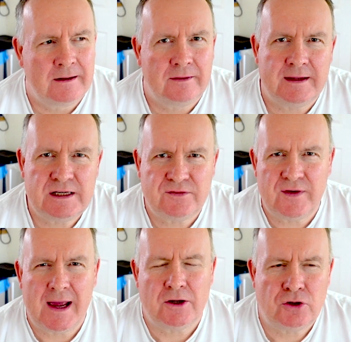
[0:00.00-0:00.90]
This
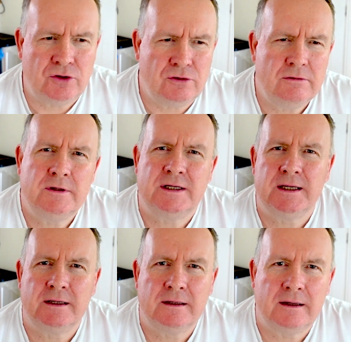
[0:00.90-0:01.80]
fat dude
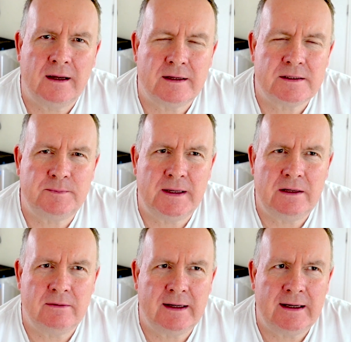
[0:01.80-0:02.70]
has been
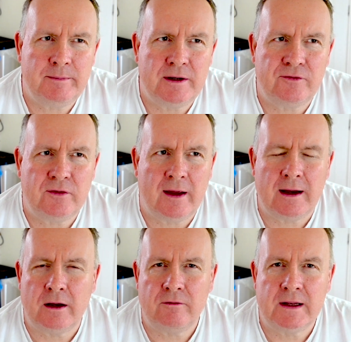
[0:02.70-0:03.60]
doing a little bit of
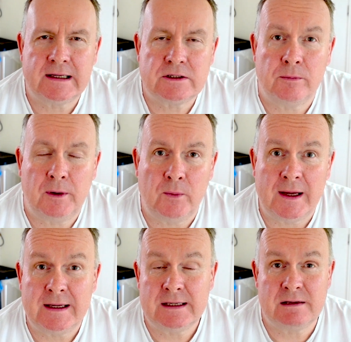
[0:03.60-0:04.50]
flying over the last couple of
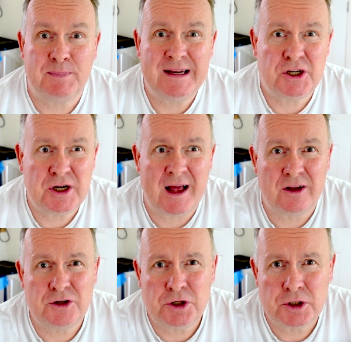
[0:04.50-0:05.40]
weeks. It's been a
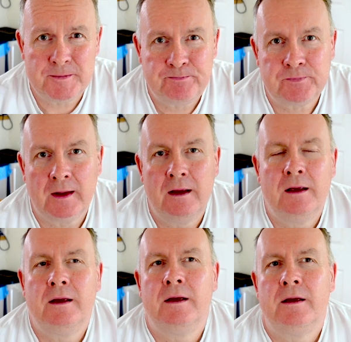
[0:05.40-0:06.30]
challenge
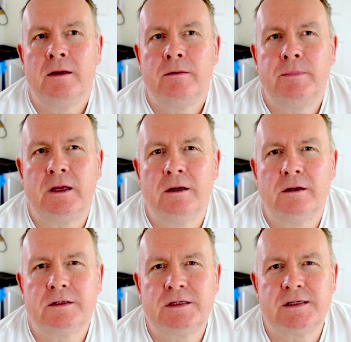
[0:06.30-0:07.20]

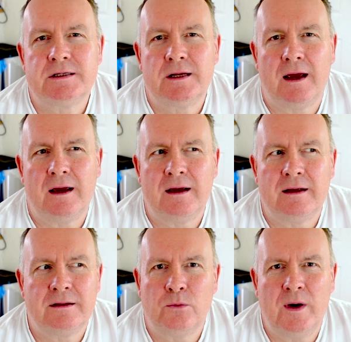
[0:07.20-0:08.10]
because
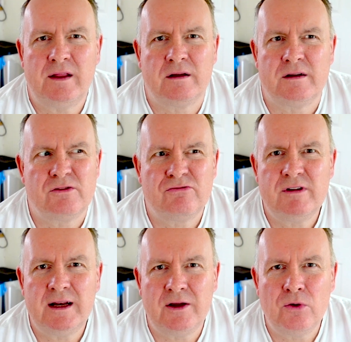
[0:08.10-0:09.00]
the weather is
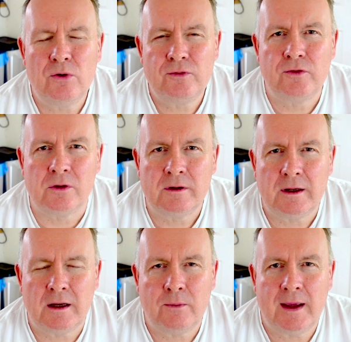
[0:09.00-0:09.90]
really awful.
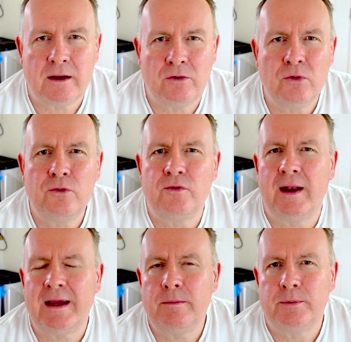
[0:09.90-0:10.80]
You know, we had an awful
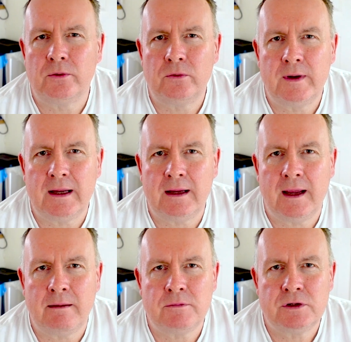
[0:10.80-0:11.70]
April when it
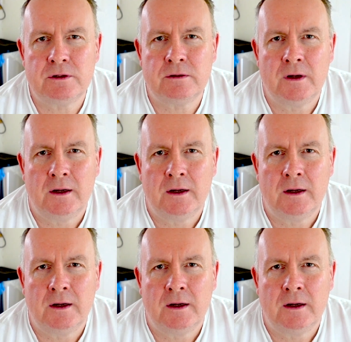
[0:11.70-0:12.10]
came to